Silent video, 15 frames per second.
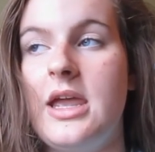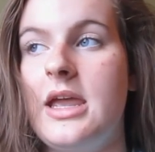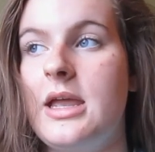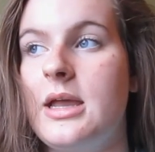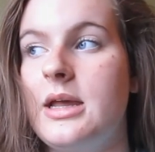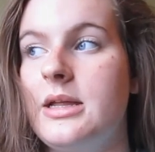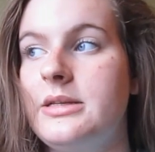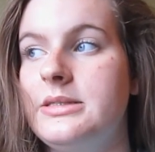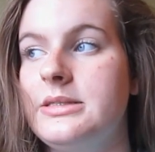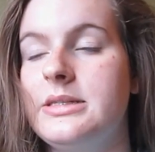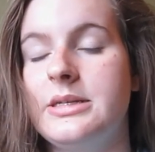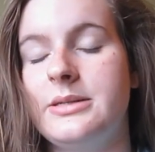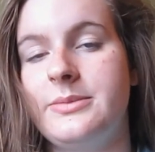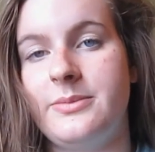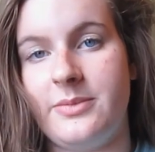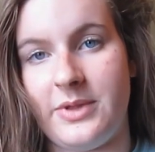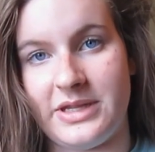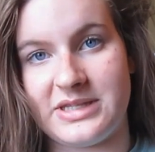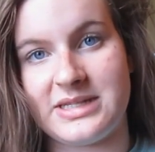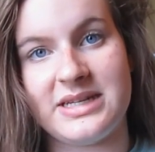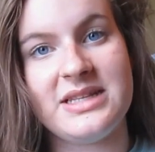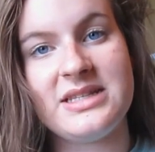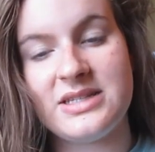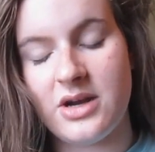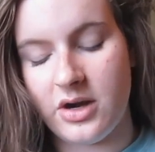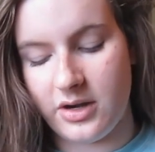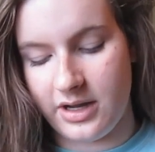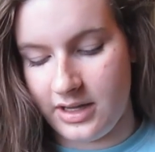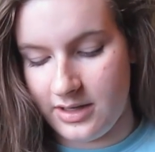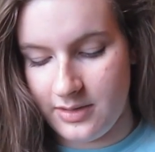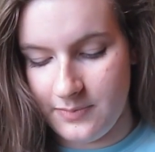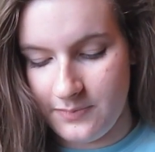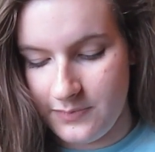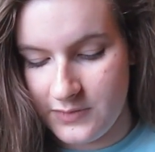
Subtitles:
And let's get started.